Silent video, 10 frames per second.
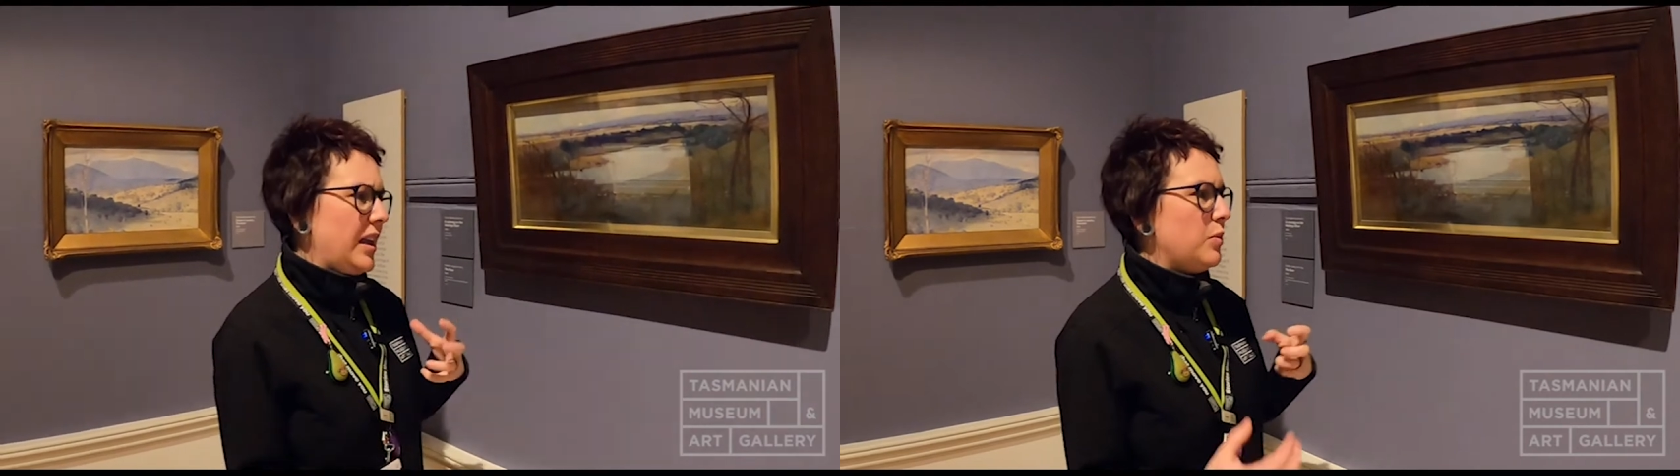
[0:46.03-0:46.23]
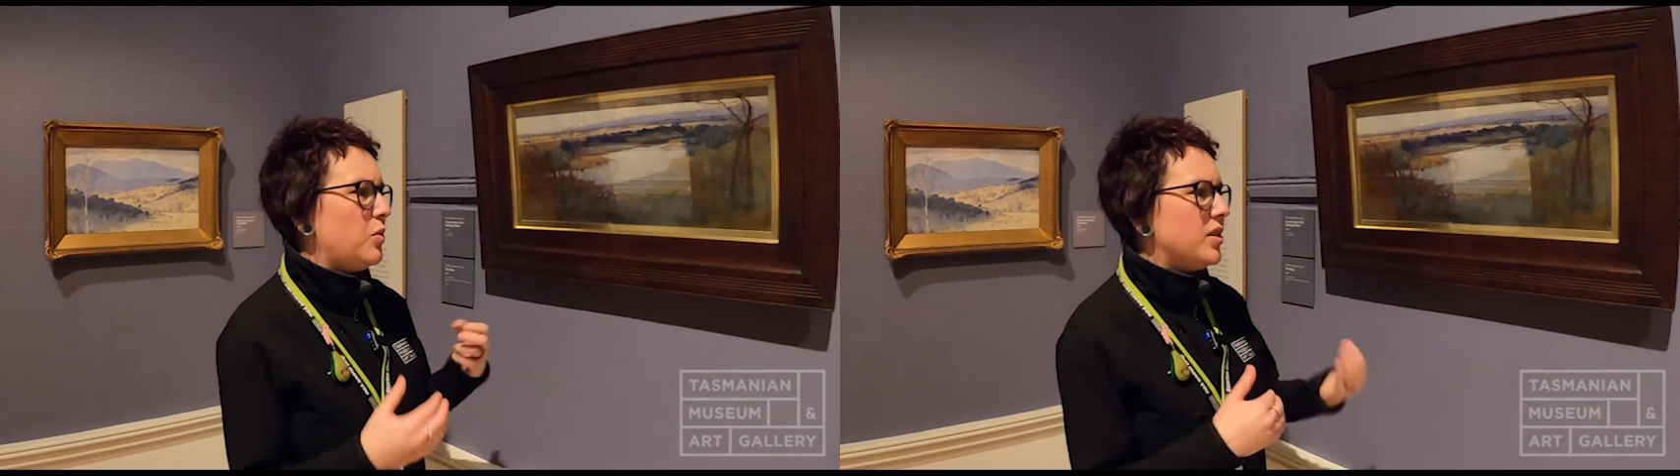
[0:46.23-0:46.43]

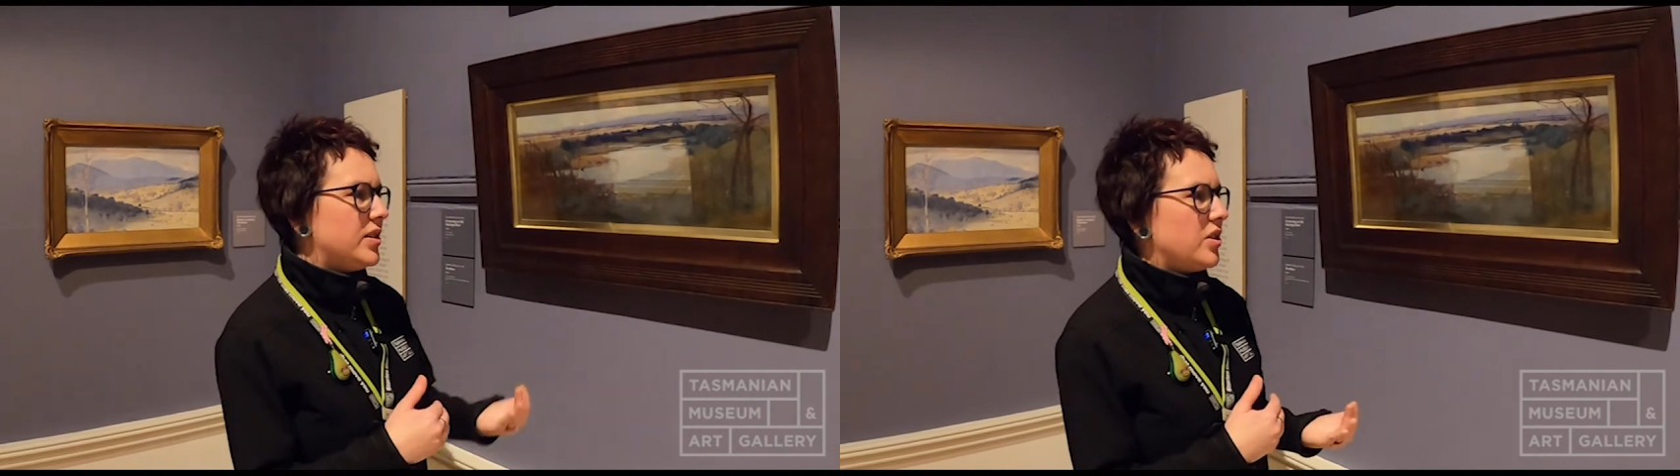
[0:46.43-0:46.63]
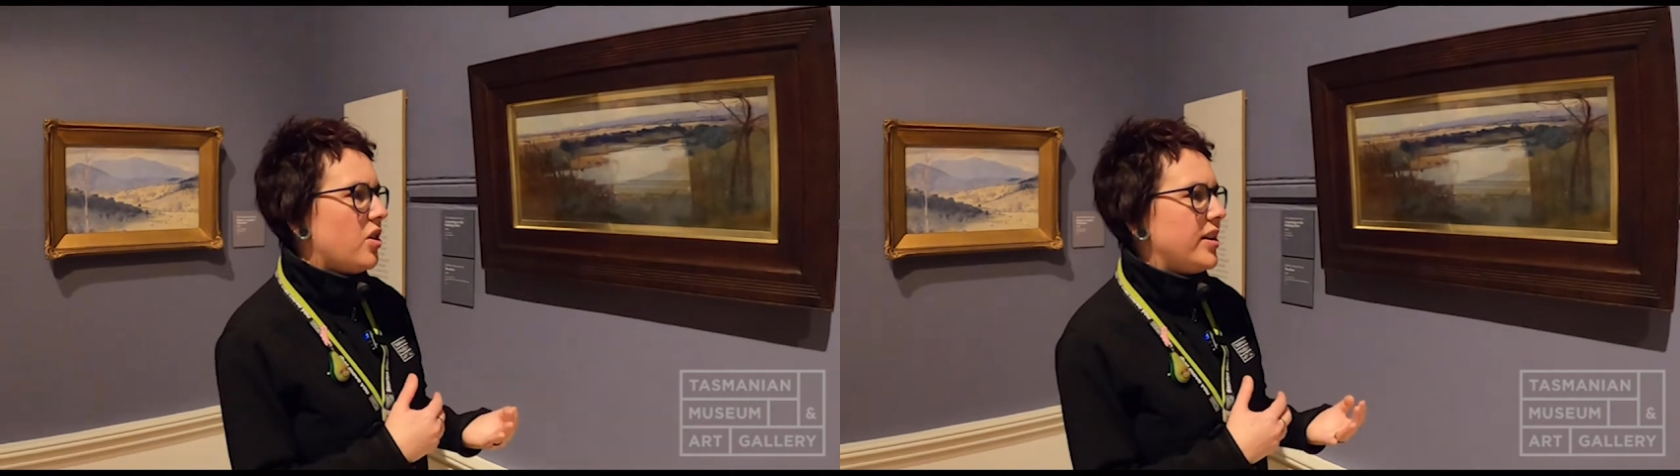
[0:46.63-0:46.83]
he
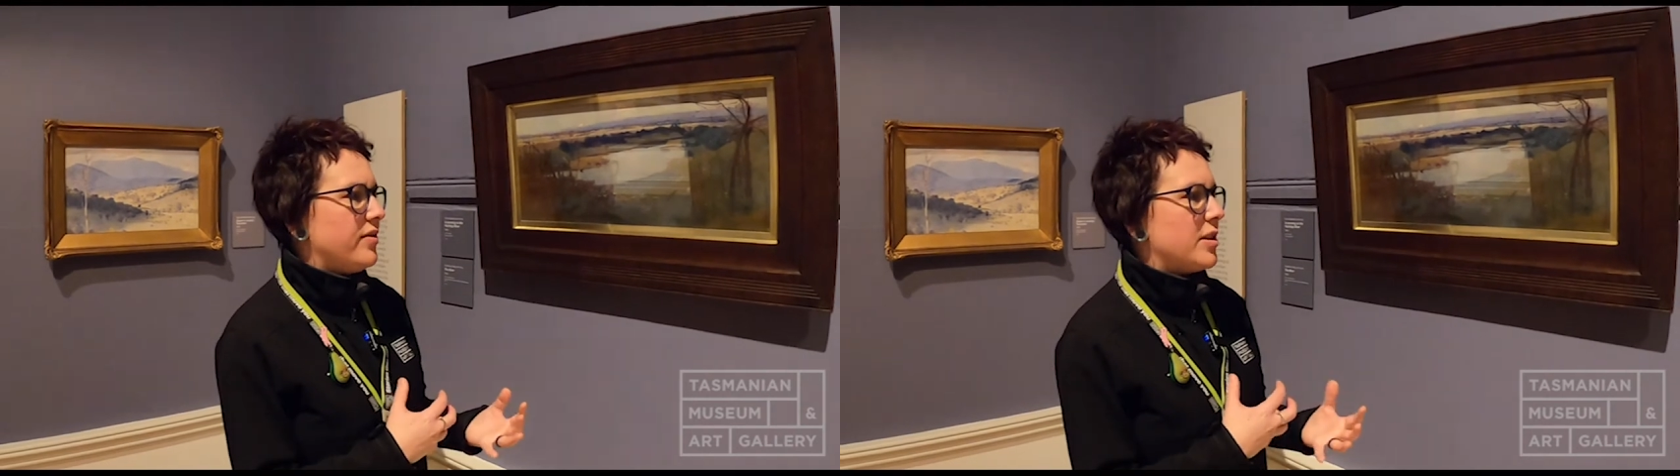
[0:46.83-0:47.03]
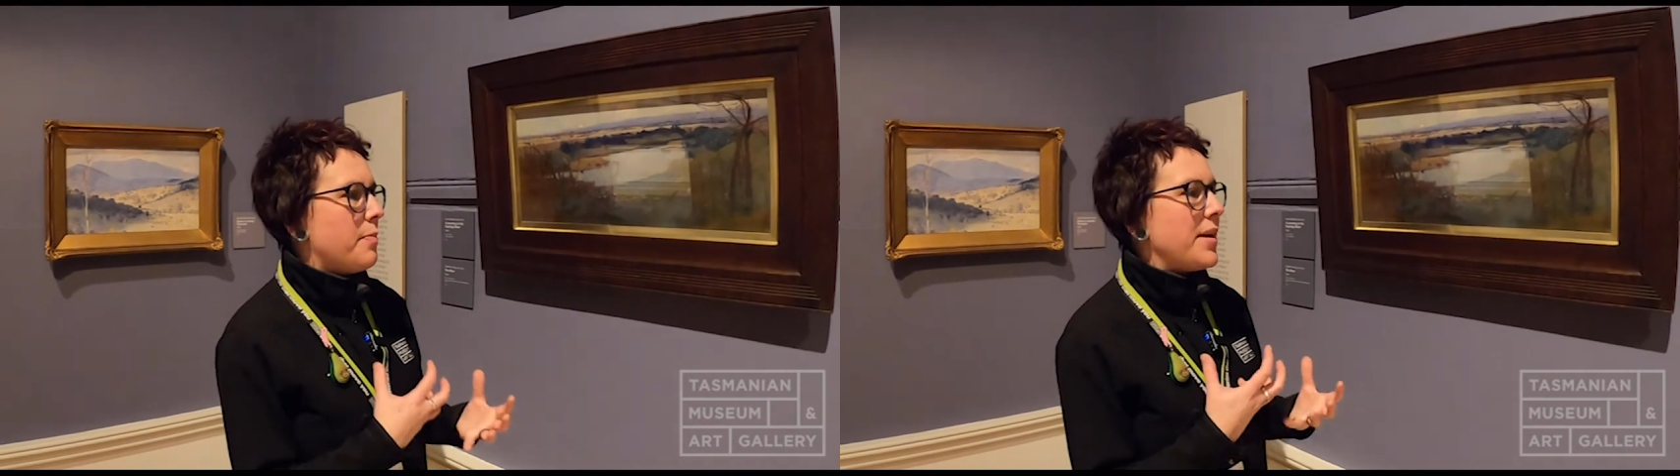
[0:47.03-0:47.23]
wanted to kind
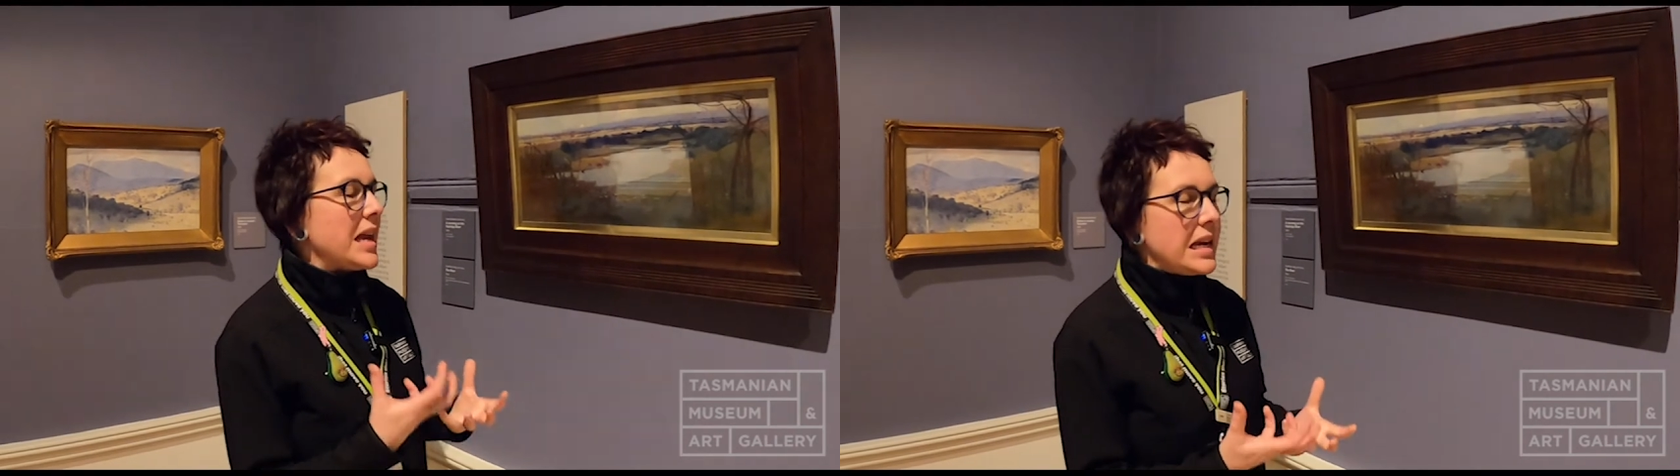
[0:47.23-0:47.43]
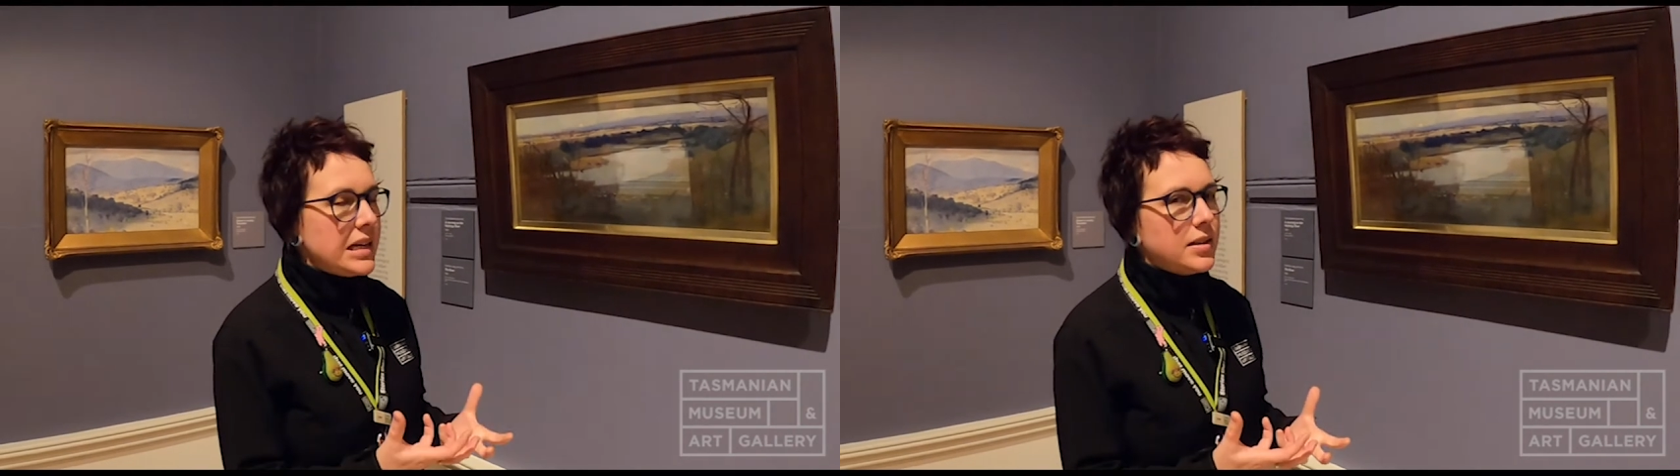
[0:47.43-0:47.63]
of
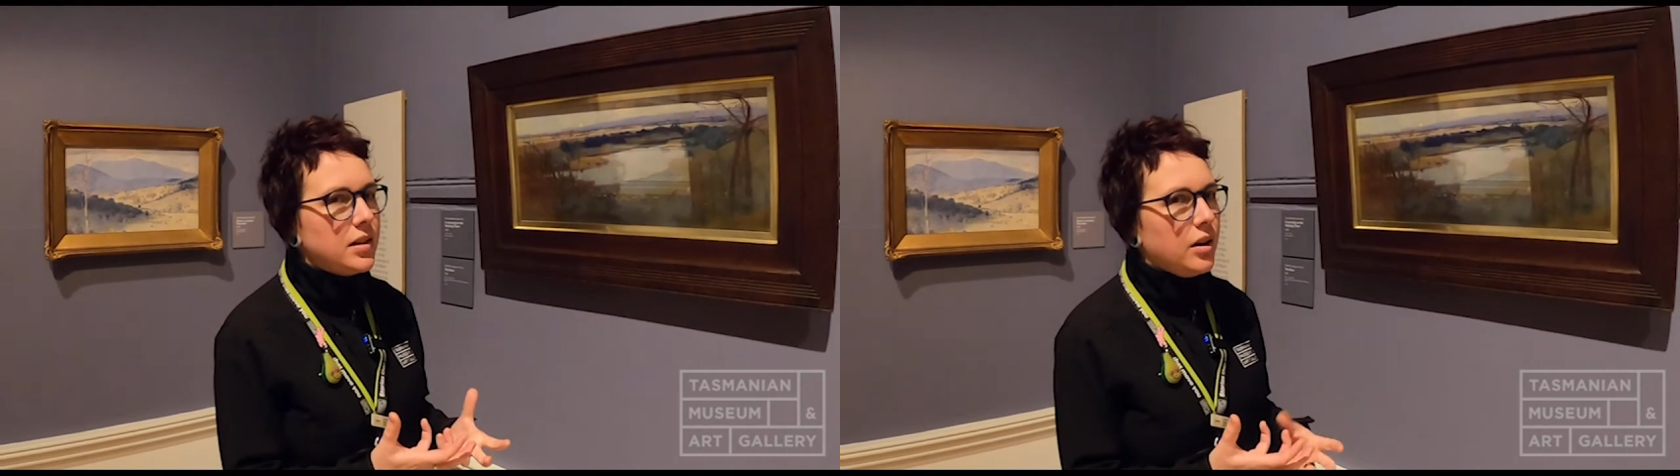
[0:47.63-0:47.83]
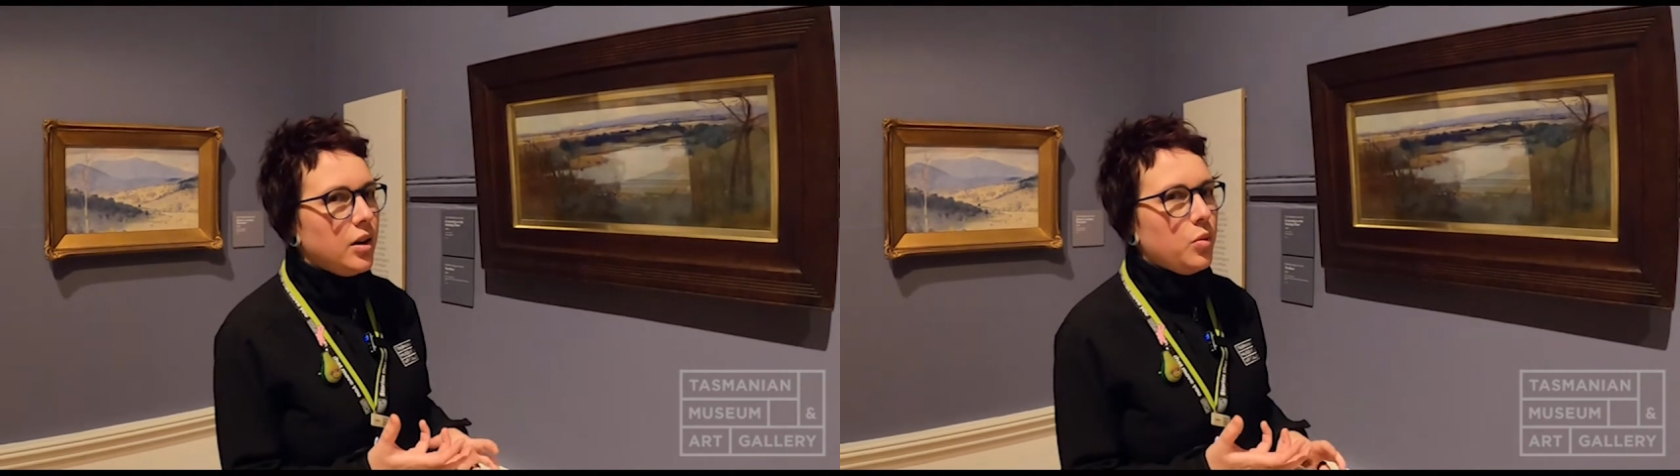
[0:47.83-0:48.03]
compete